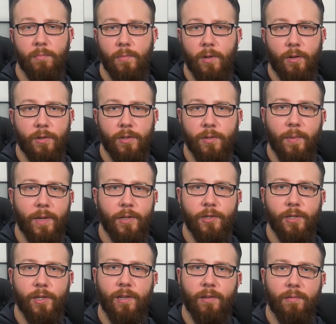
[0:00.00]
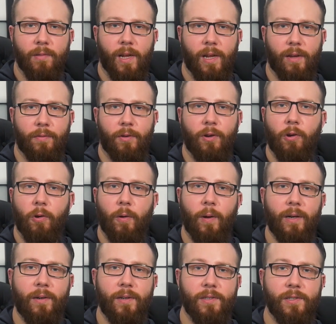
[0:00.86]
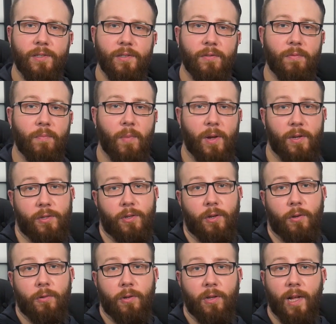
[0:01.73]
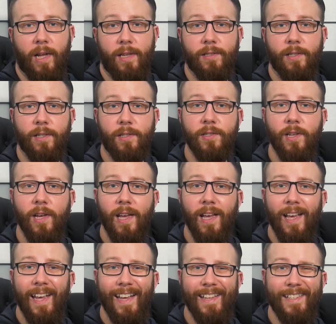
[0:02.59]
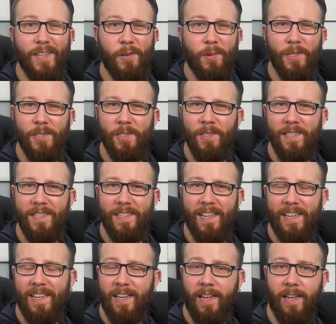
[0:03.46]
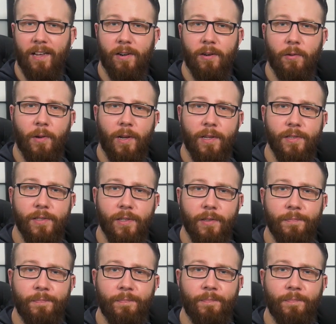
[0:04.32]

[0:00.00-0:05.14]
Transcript: not to mention an ever-growing list of must-own classics, it's a question that's getting harder to answer.